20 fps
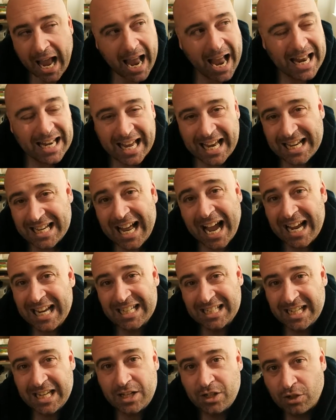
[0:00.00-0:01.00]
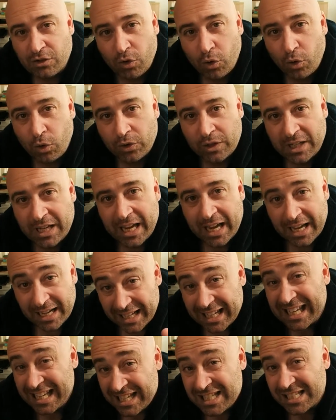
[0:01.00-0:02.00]
And a 19-year-old
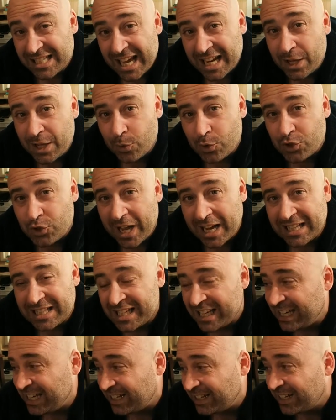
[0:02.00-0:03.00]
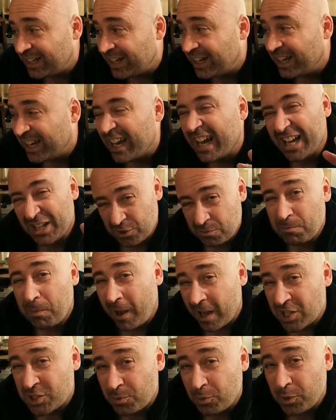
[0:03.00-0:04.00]
kid, he said he was 19. It's
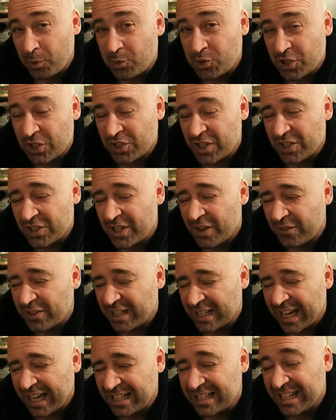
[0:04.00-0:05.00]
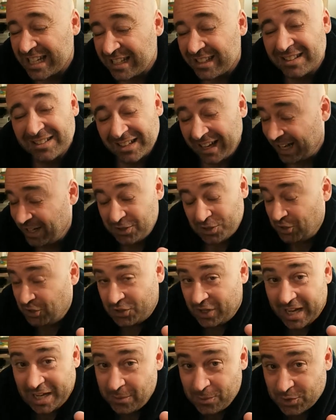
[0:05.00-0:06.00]
possible he was 16, 17, 18, and
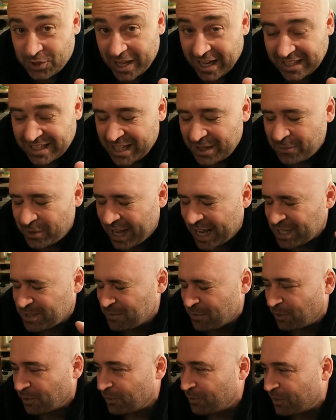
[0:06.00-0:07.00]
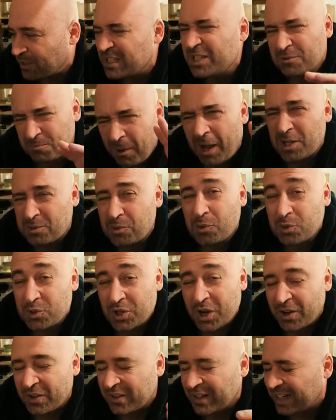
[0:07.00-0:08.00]
just said he was 19 when I asked him how old he was. It's possible he was
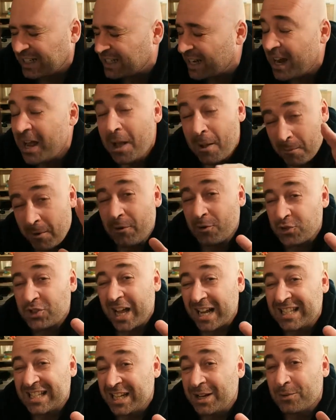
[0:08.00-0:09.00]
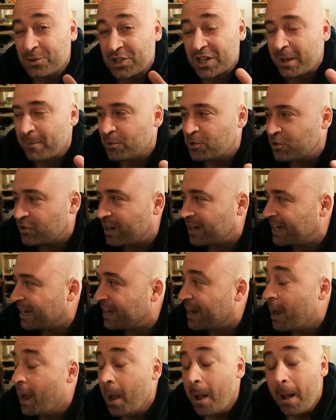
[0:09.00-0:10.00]
younger than 19. But he was 19. He was an immature 19.